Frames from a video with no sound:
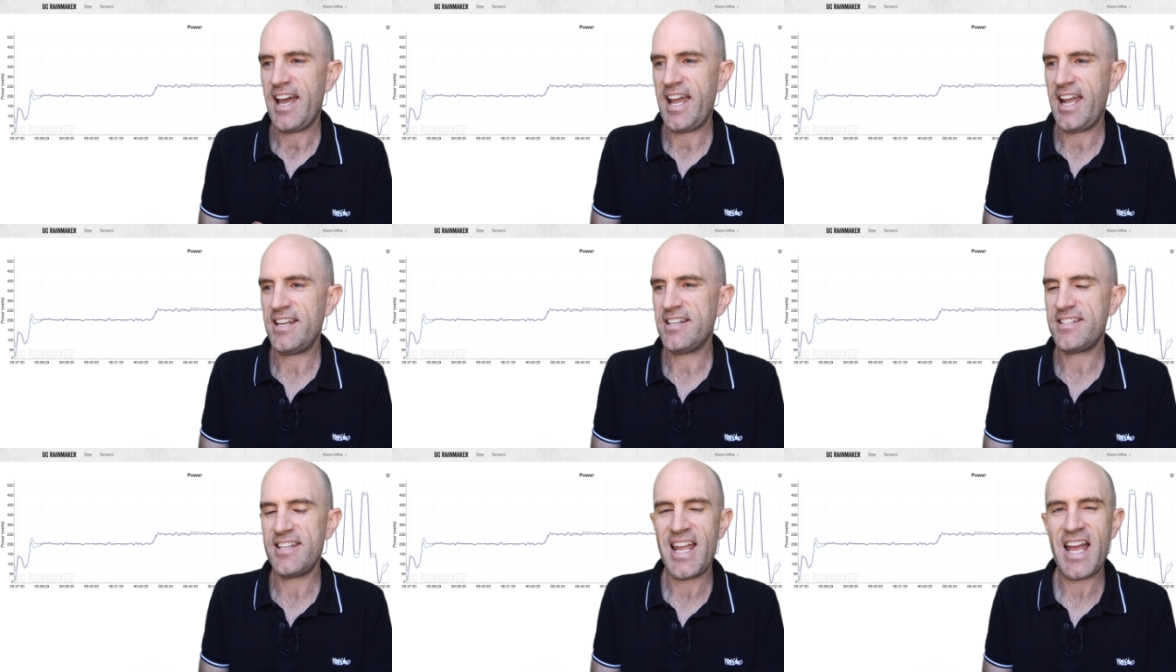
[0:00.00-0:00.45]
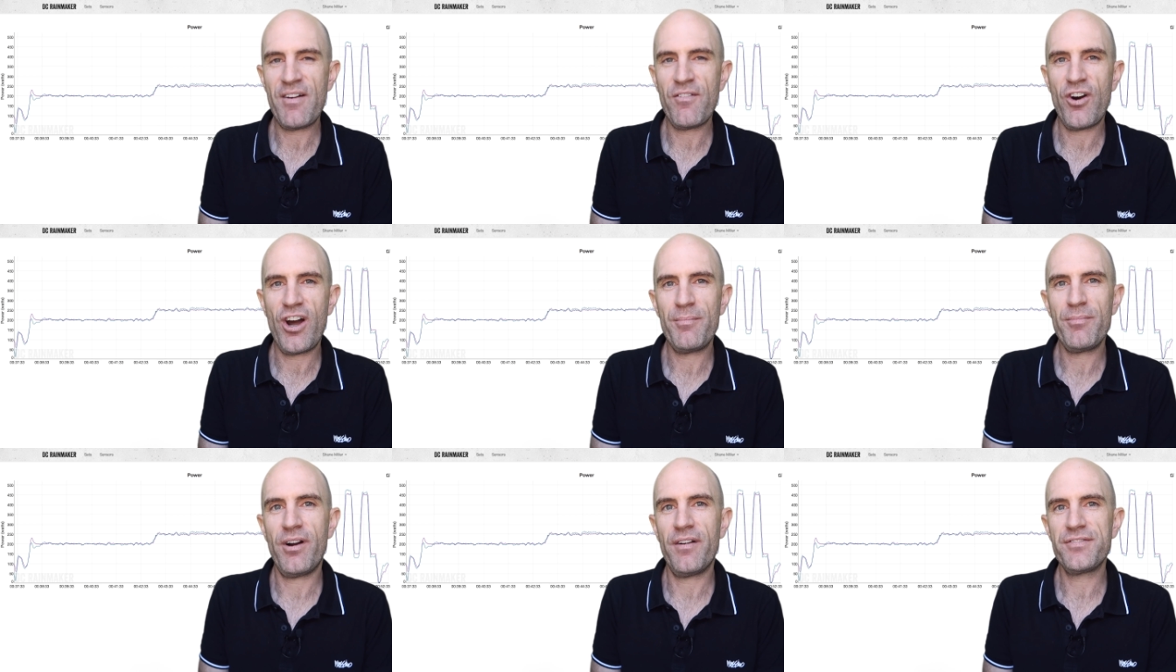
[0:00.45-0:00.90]
And
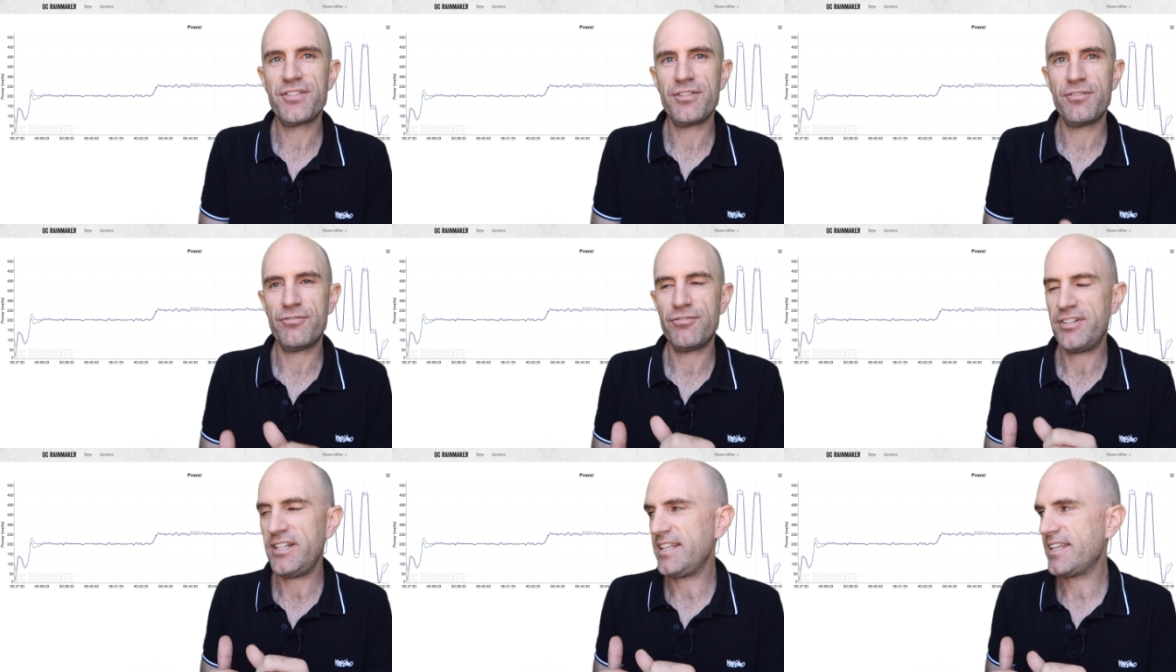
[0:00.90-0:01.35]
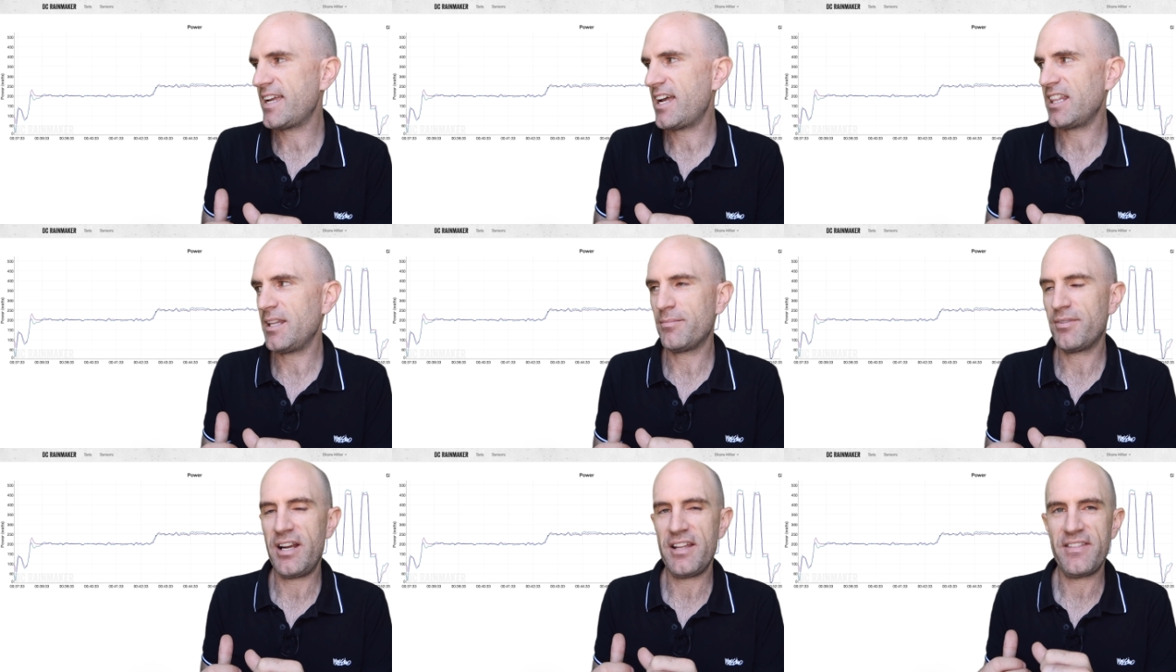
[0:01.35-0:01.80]
now I'm off to
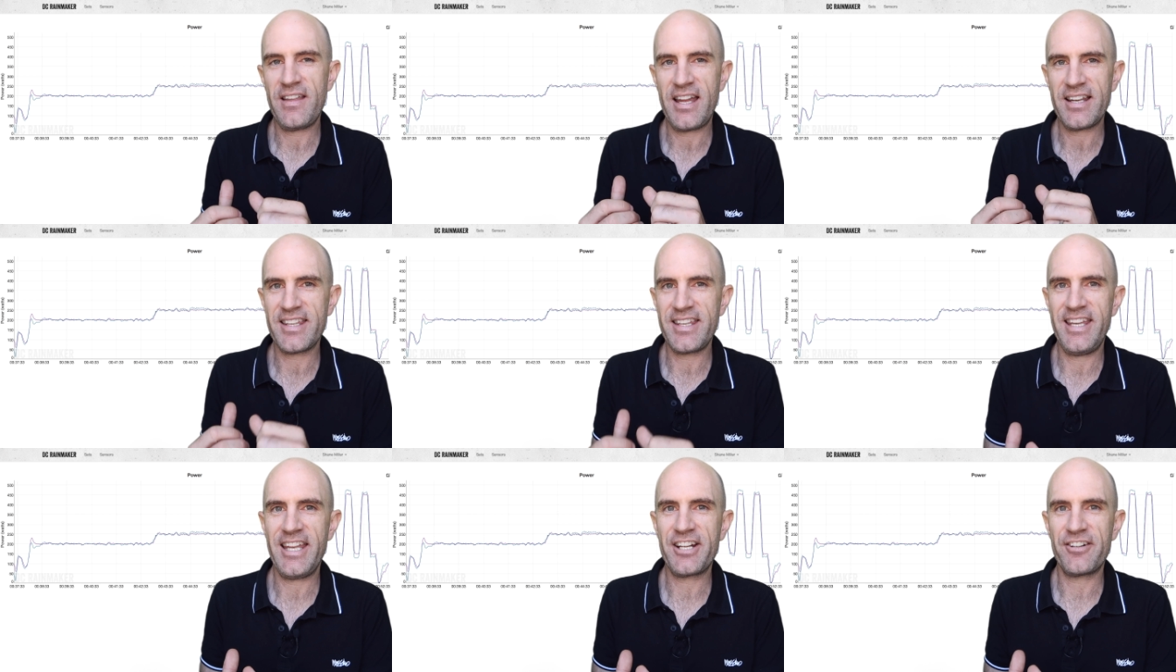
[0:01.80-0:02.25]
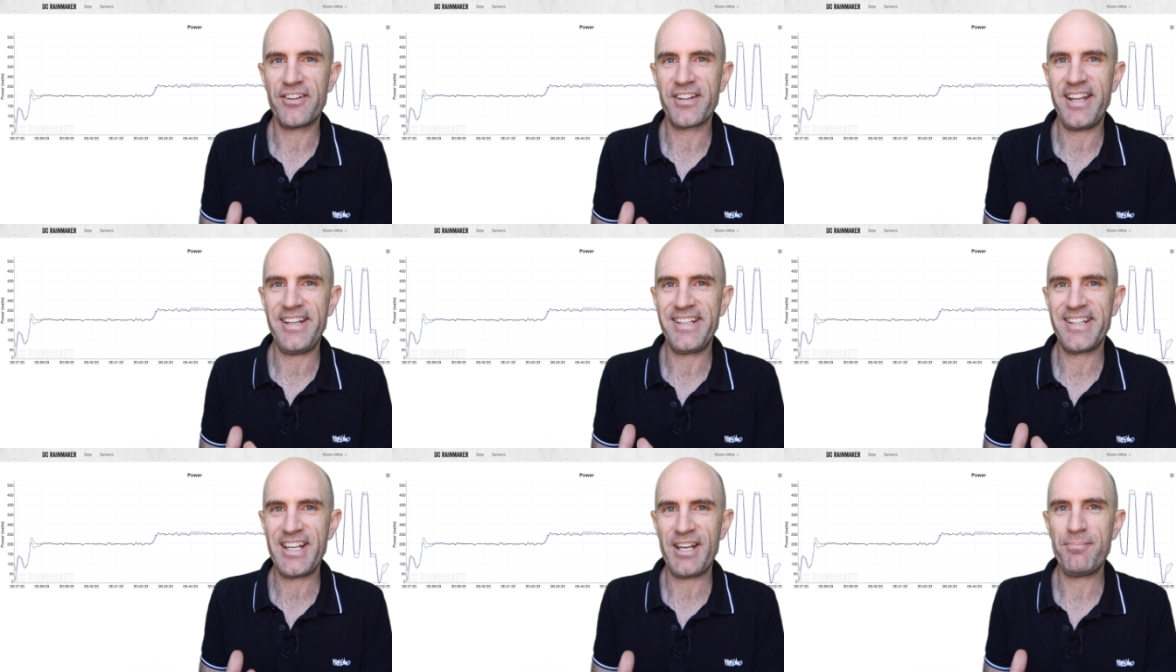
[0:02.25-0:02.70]
recalibrate that Kickr
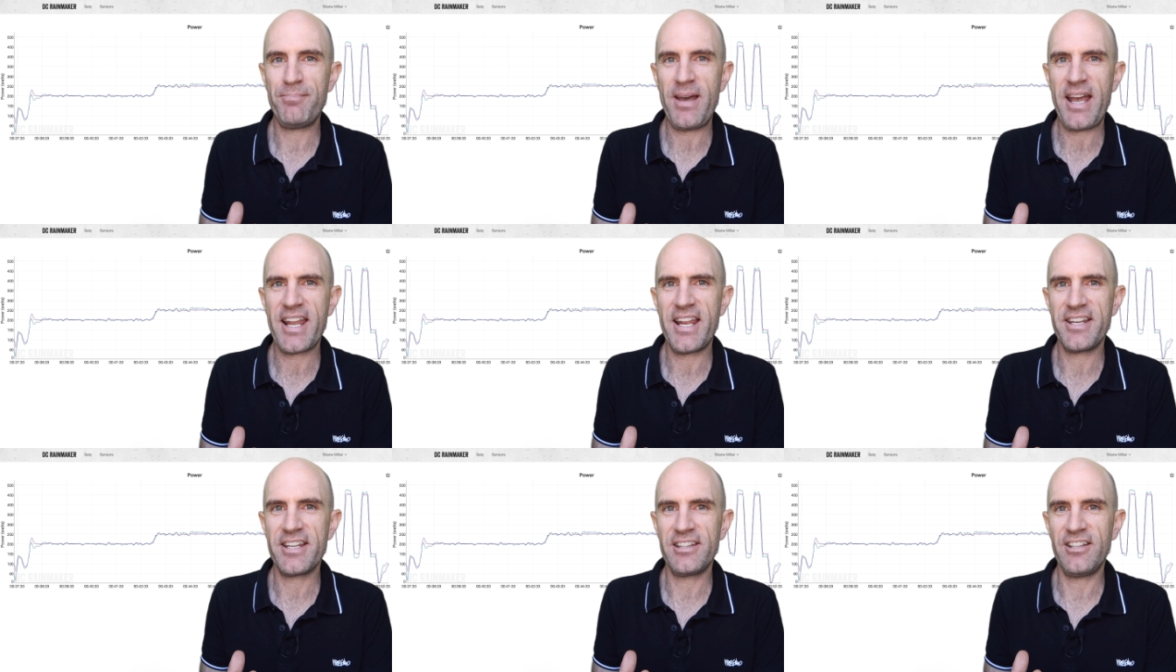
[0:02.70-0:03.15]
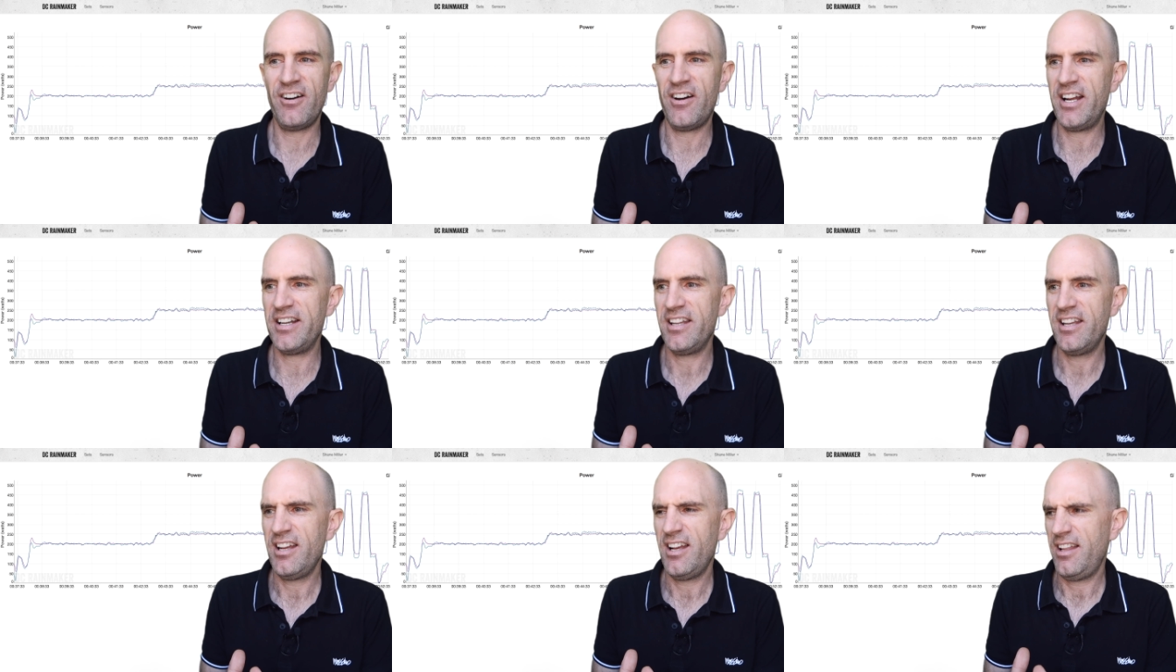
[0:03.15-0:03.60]
again to get it back into
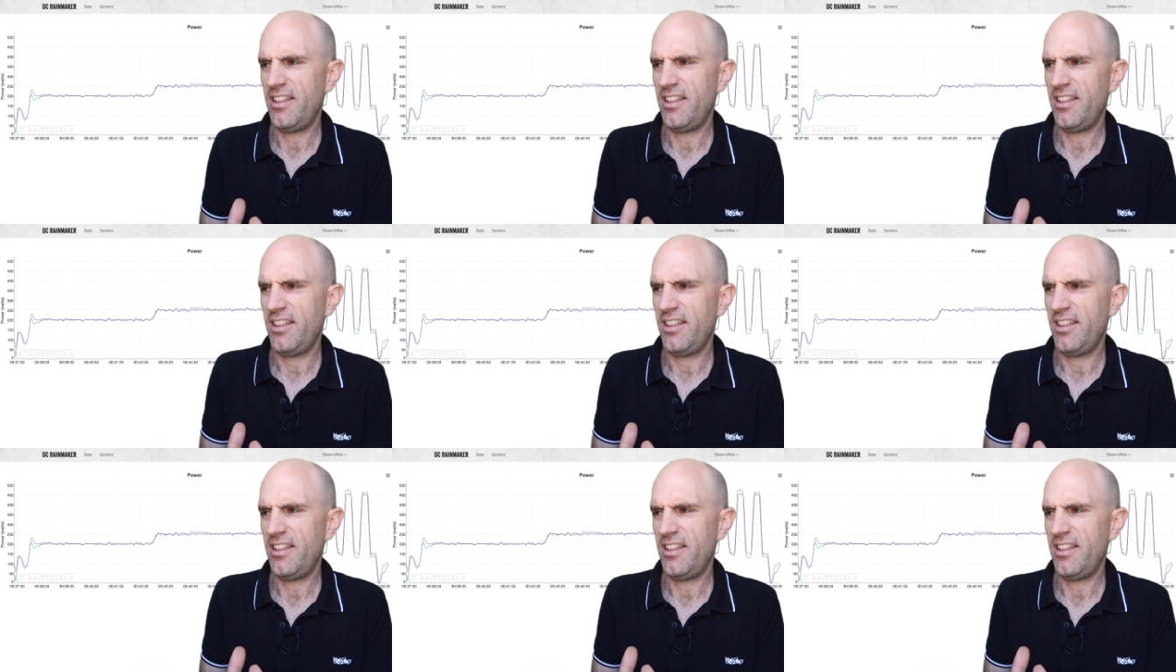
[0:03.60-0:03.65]
line.